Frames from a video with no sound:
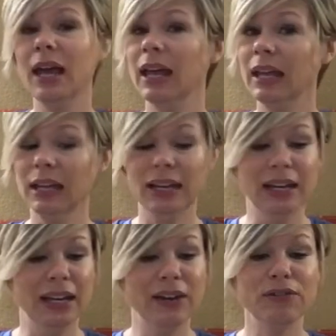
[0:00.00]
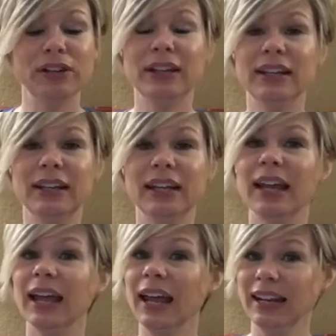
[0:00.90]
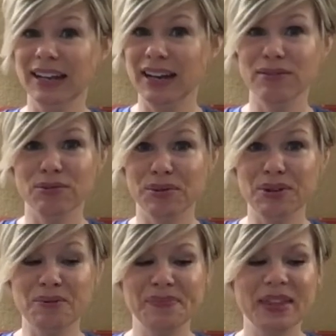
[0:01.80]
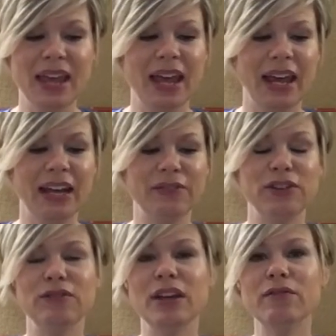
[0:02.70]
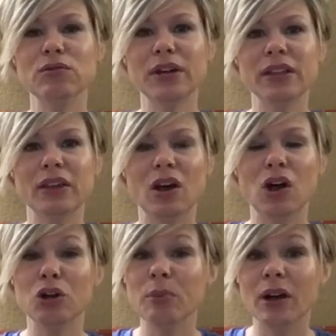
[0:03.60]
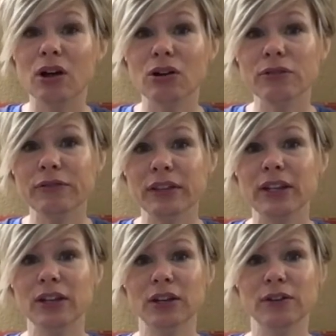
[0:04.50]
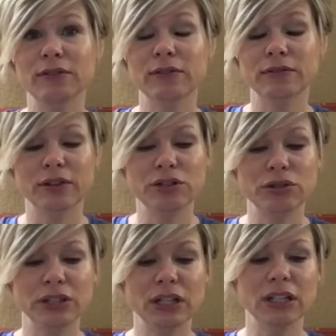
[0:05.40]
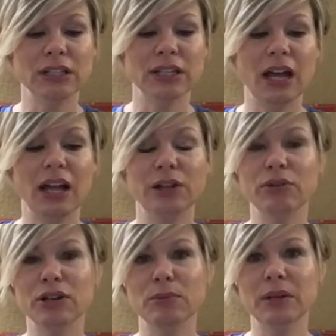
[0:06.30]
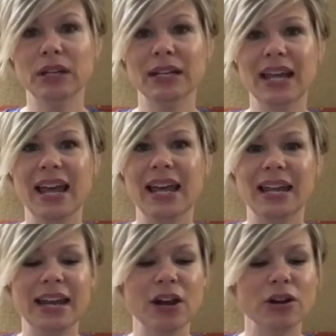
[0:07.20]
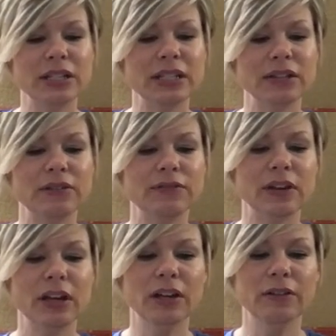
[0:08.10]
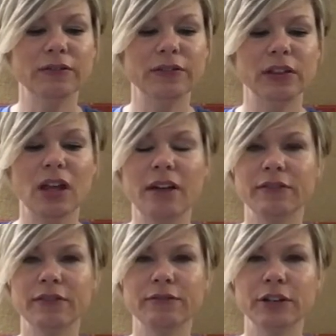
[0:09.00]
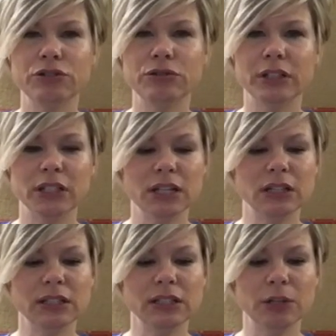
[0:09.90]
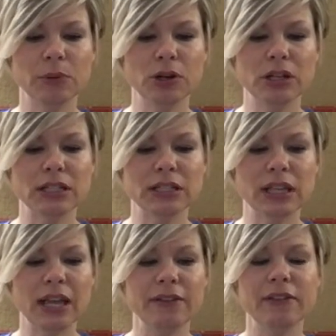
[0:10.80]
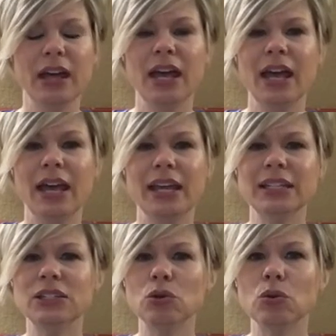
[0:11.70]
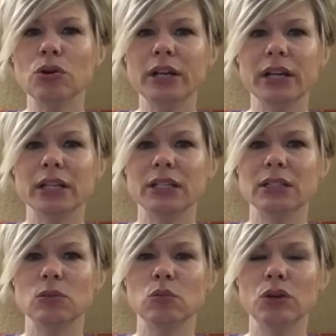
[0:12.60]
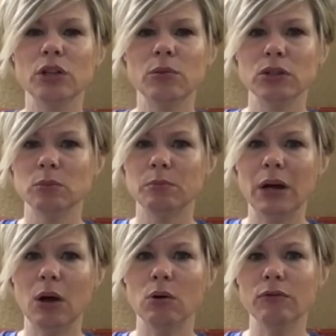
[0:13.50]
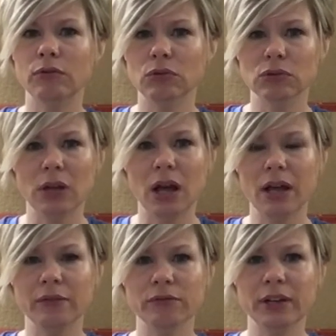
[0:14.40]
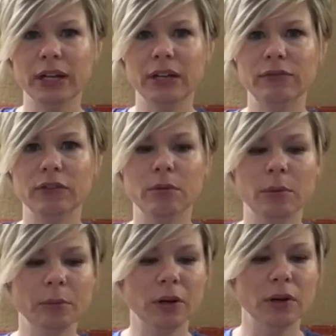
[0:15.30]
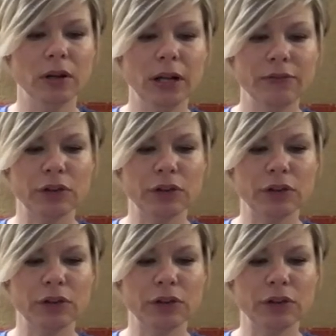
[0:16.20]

It never did, and it never will. And if you've never read the autobiography of Frederick Douglass, I highly recommend Narrative of the Life of Frederick Douglass, an American Slave. His story is one of the most powerful I have read from African